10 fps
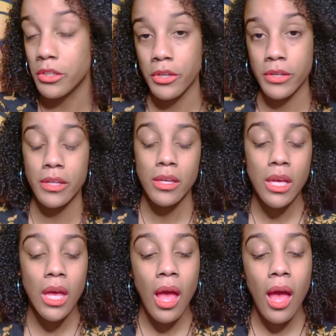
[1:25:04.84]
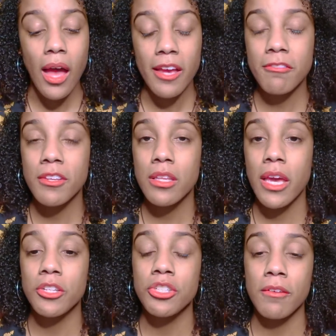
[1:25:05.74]
good? I feel
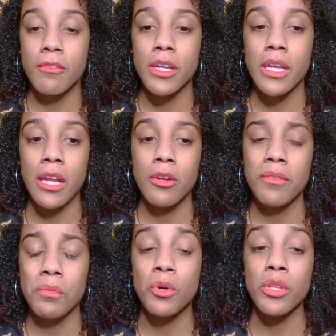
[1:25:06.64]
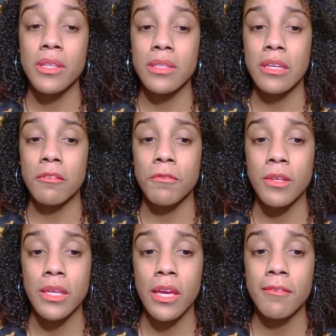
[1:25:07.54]
like Jeffree, I don't have to pull on this, I can
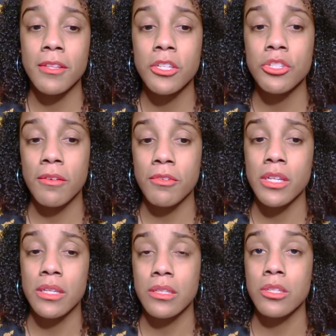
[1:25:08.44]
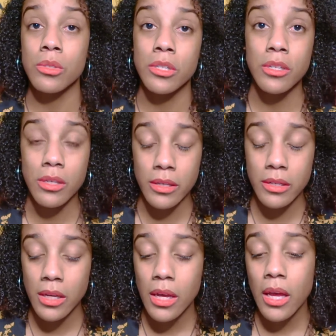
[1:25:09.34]
feel it. I feel like Jeffree does it to look good.